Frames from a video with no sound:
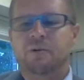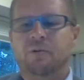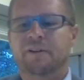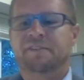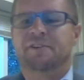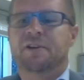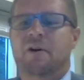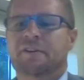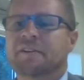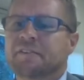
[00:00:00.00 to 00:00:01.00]
was to
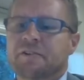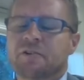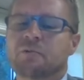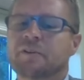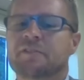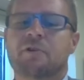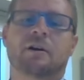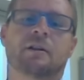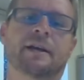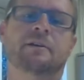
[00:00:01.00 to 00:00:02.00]
notice a student was
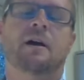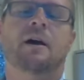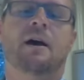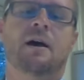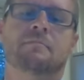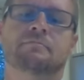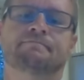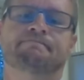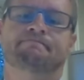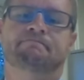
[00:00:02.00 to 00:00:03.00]
struggling
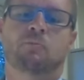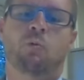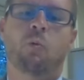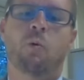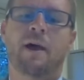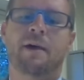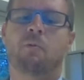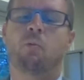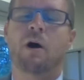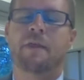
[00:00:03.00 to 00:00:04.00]
um, with
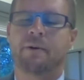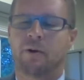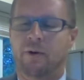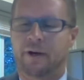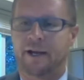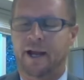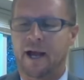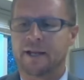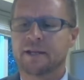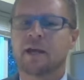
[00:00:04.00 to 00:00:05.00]
what they were working
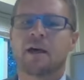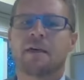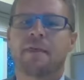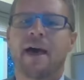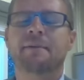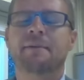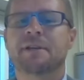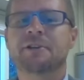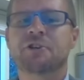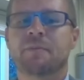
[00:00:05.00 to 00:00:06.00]
on, that
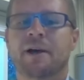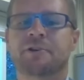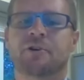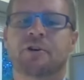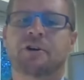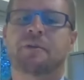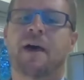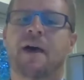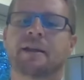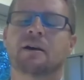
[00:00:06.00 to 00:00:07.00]
teacher mentor could
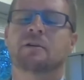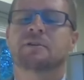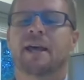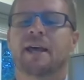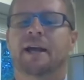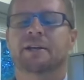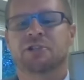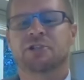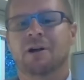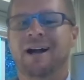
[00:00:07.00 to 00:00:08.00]
then take
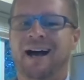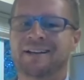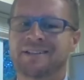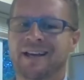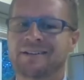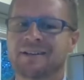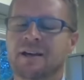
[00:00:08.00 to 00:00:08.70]
additional content